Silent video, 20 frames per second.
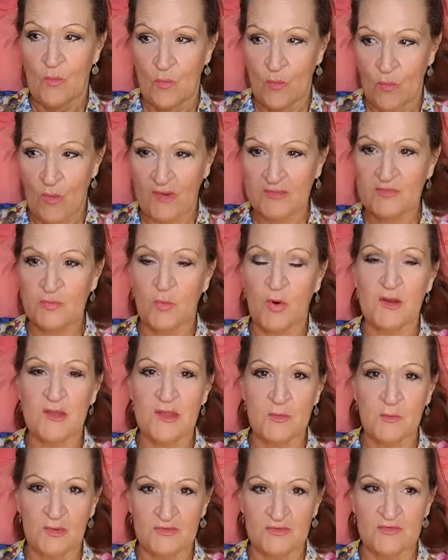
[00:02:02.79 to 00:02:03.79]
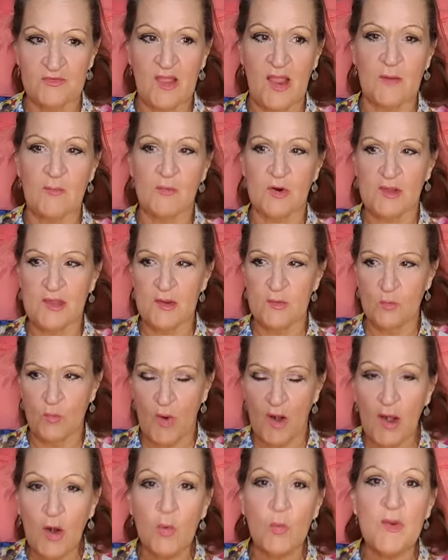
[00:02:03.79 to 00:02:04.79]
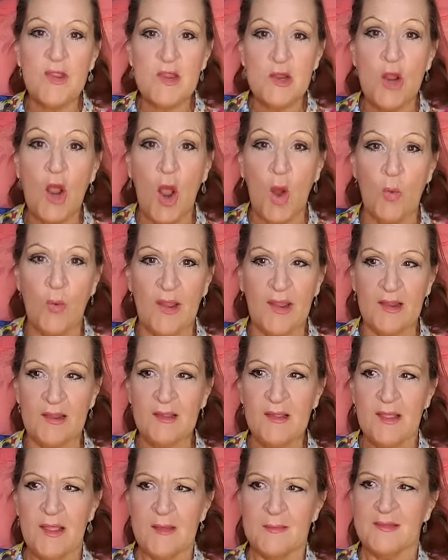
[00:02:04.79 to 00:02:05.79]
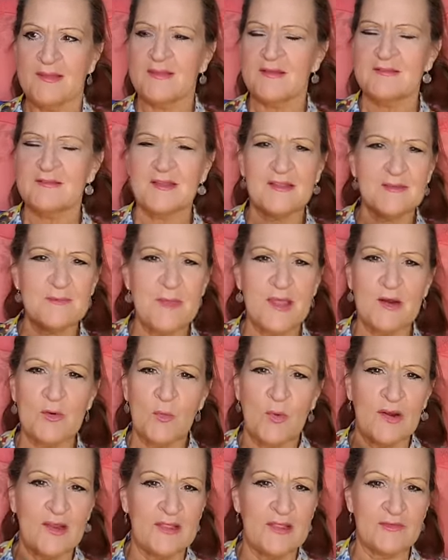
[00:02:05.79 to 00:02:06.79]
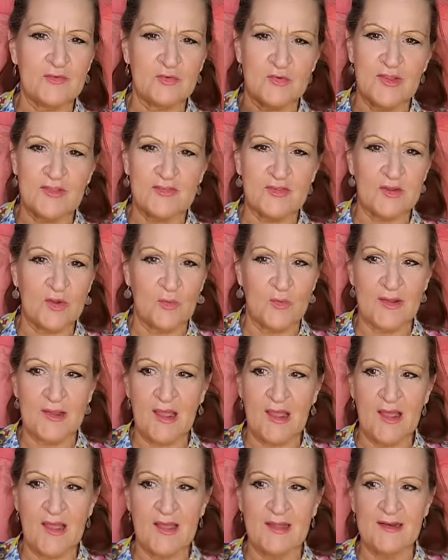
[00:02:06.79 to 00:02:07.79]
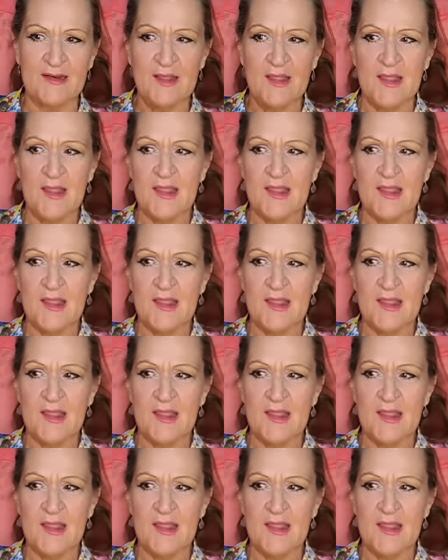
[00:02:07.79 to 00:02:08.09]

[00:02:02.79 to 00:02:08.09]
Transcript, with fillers: What's working? What's not working? Where are we going? Because it doesn't matter what is or isn't going on.